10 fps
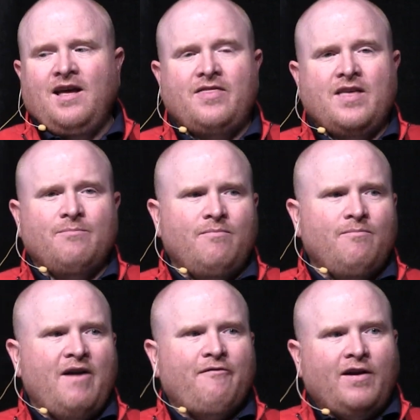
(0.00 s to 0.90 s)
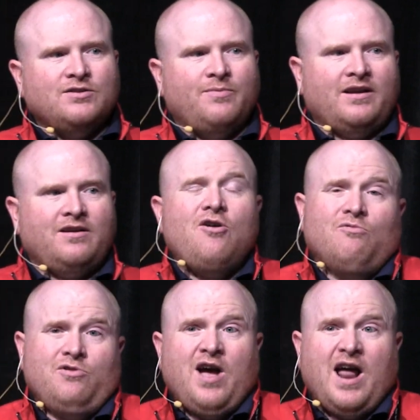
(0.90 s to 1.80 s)
And then my friends will be like,
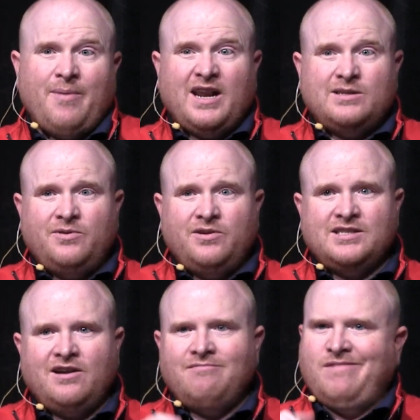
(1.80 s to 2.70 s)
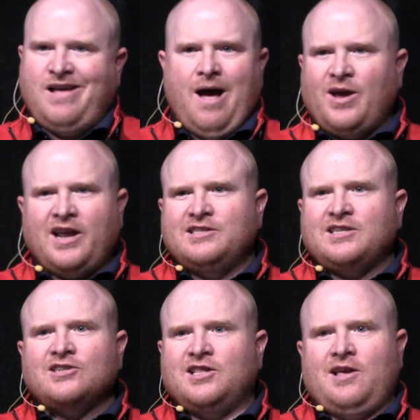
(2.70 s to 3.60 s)
oh, you had a bad experience here? I'm not
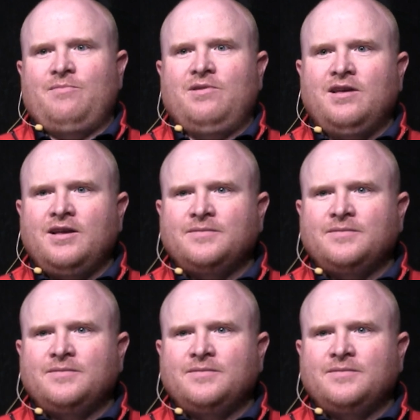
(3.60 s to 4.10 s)
going to touch them.